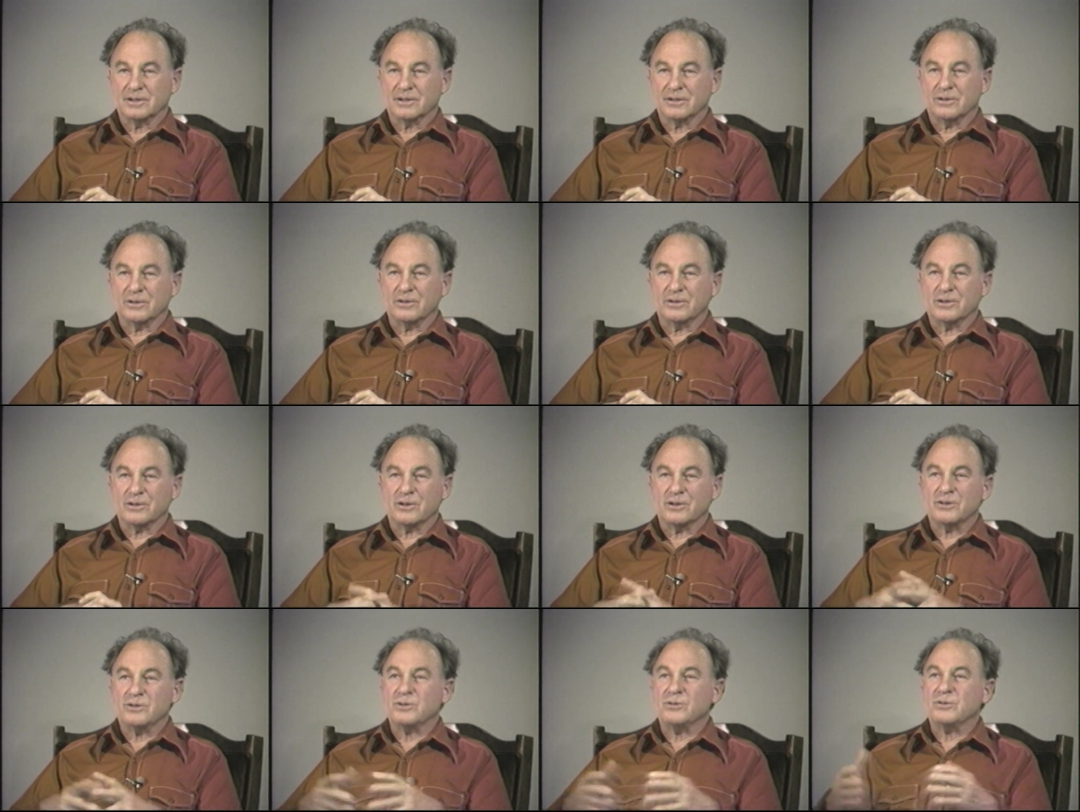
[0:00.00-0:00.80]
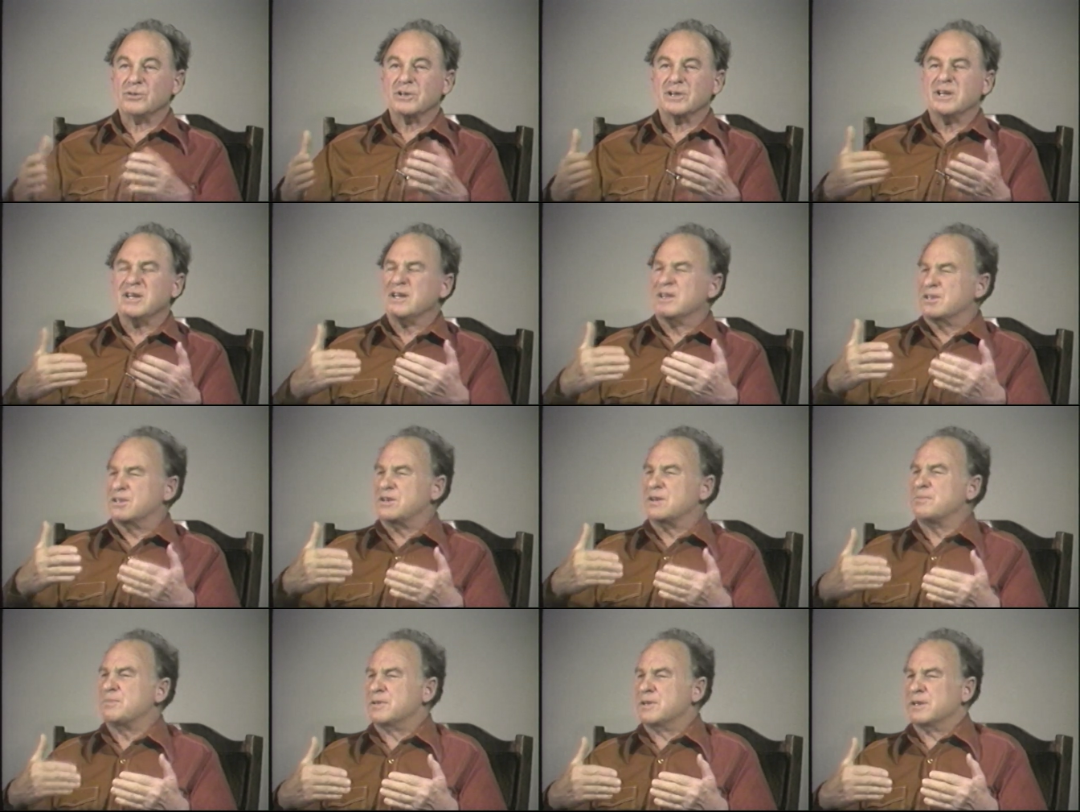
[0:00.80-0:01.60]
or you're going to,
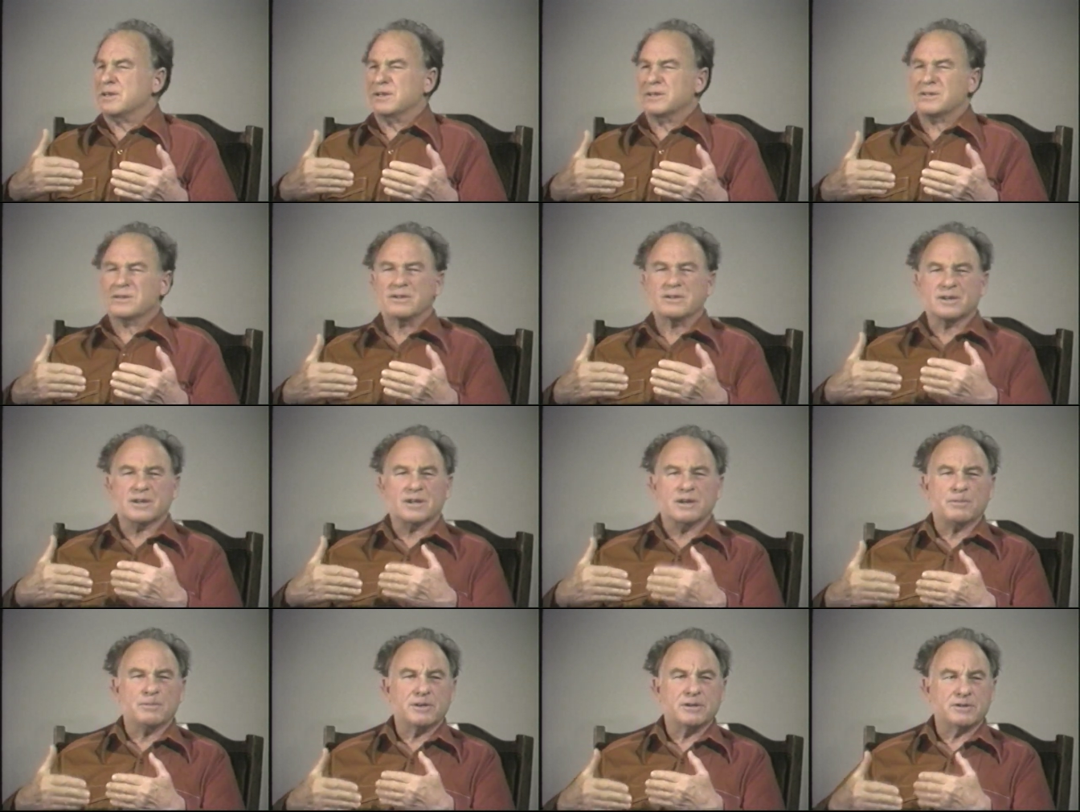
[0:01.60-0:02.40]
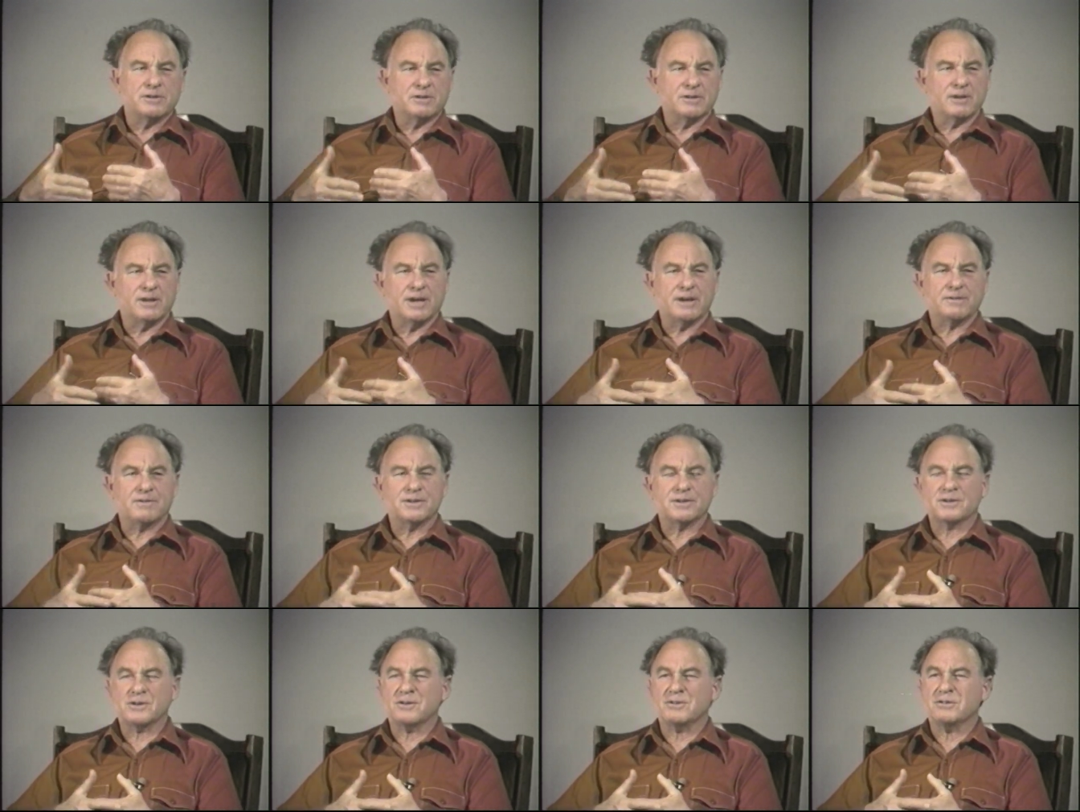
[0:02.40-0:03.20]
something is going to come into your life
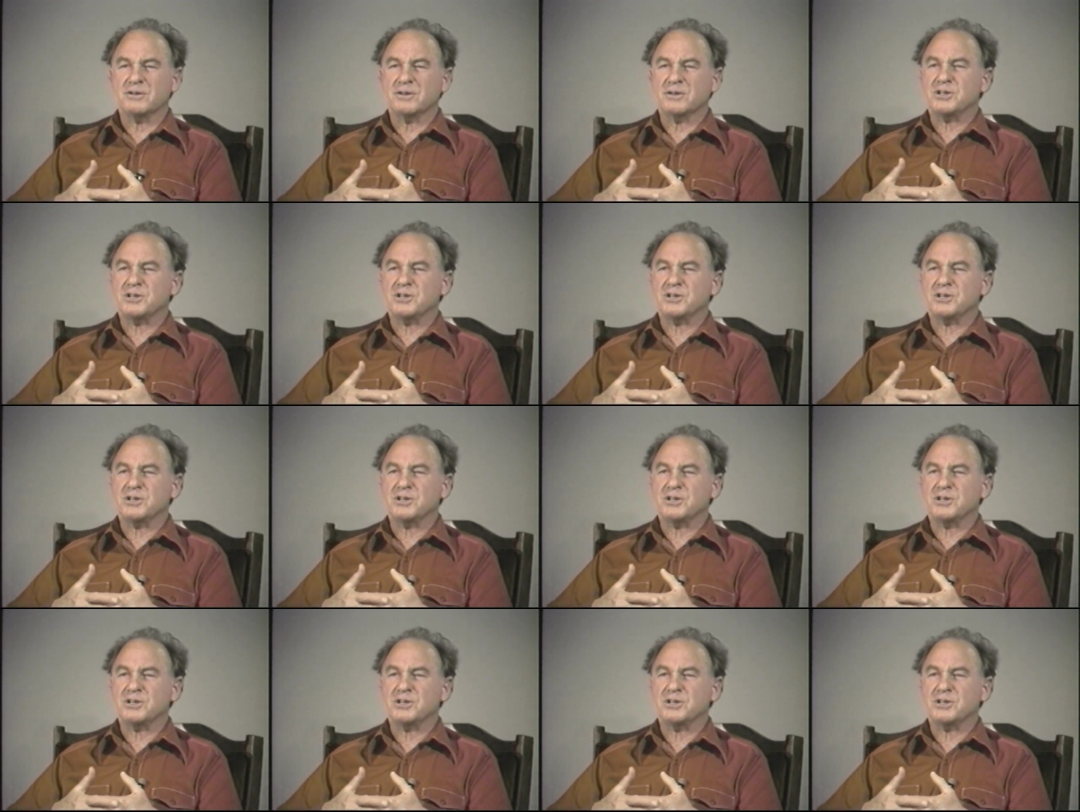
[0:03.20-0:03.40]
that's going to